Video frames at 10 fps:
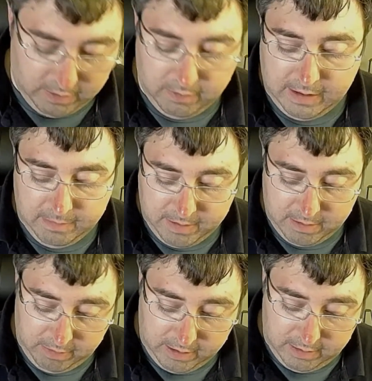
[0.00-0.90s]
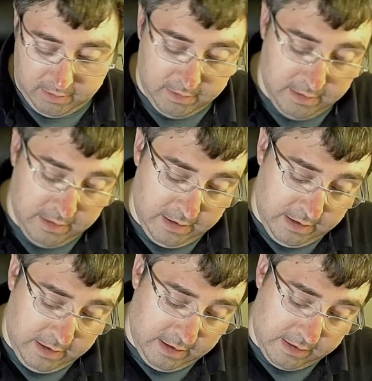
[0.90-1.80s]
Oh, yeah, there we go.
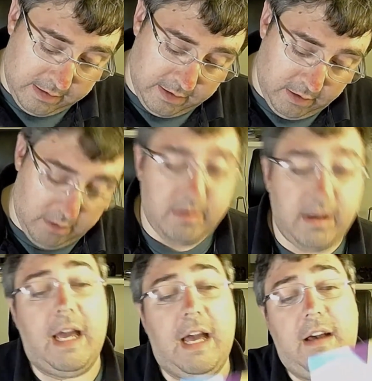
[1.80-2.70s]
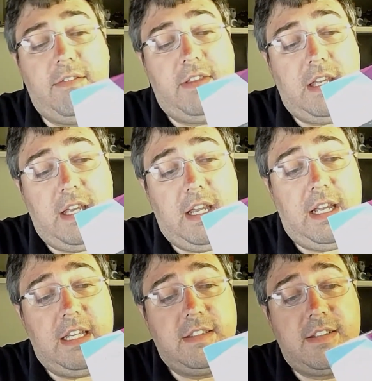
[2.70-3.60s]
So we have the